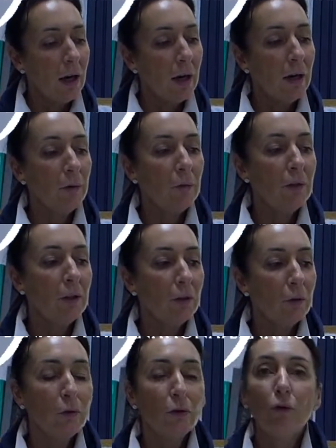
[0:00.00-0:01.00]
I would like
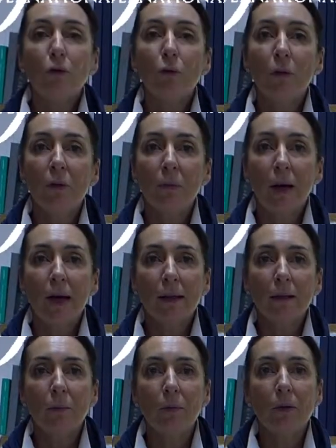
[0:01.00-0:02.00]
also to be
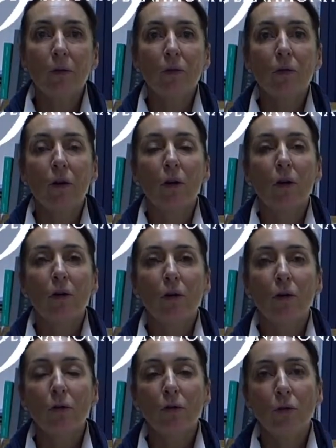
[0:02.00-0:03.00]
back because
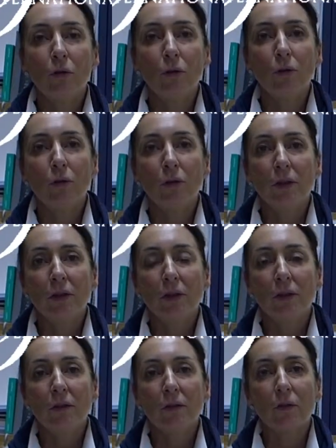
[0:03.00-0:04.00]
along the
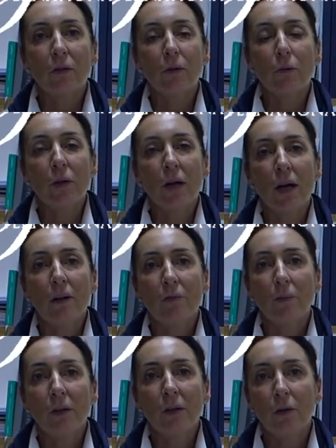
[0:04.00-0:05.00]
years we
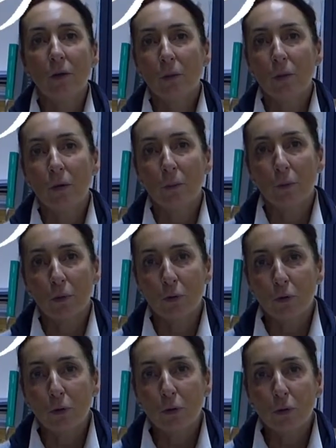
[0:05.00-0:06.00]
have been a
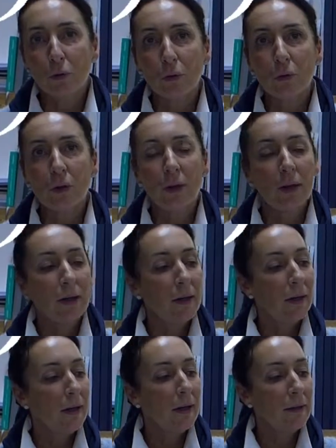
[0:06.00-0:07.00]
producer,
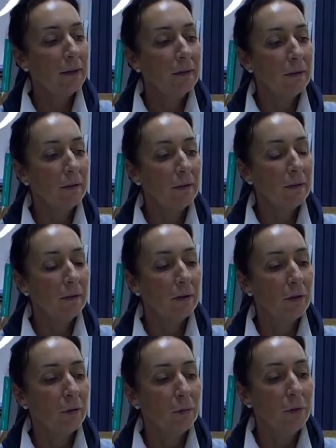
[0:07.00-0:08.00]
and
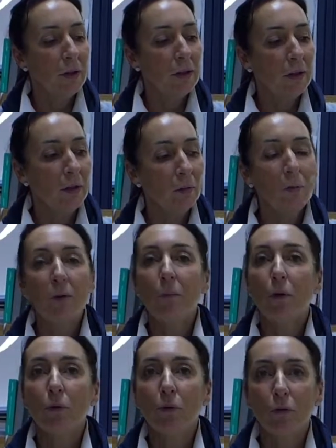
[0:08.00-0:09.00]
we
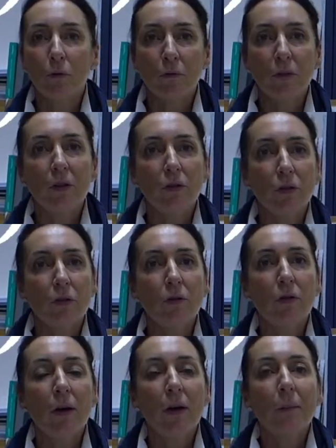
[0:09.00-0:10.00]
bought some
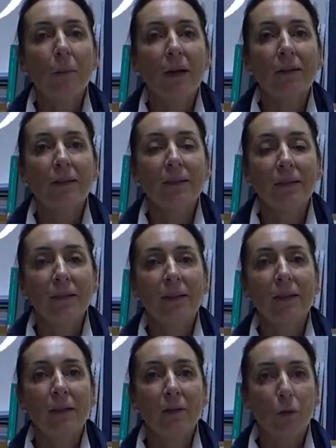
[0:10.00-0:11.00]
vineyard planted
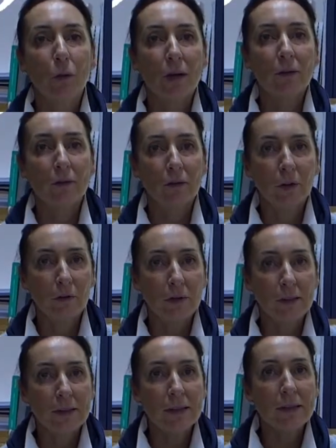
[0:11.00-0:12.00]
in white
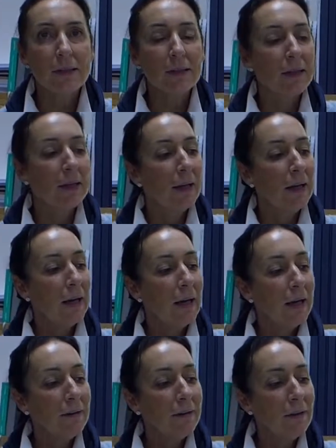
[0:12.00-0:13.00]
varieties,
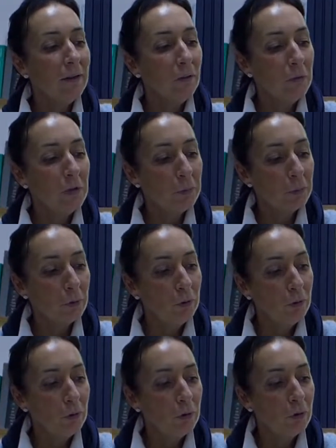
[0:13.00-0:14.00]
and then we
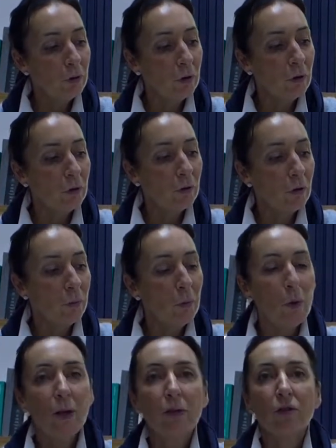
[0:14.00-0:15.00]
produce some
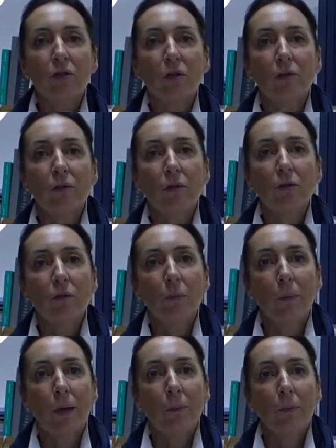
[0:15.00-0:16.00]
white
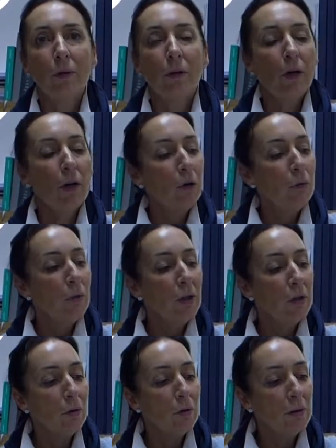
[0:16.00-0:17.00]
Châteauneuf-du-Pape.
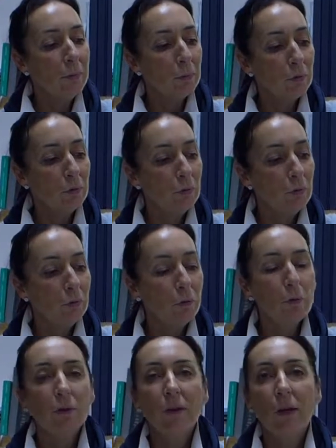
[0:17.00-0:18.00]
We only produce
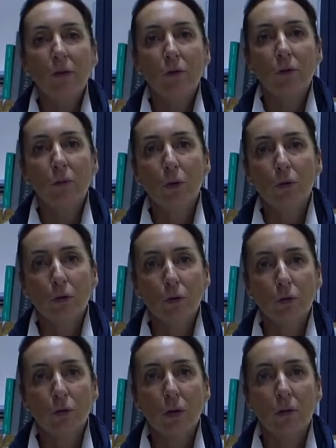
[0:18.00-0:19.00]
4,000
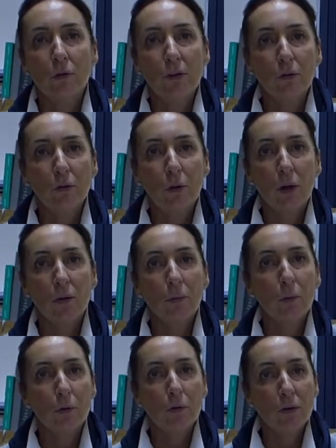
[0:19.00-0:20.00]
bottles of this wine
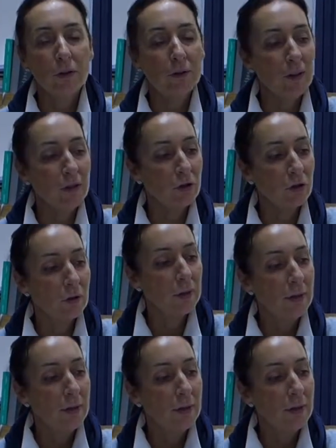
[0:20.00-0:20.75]
per vintage.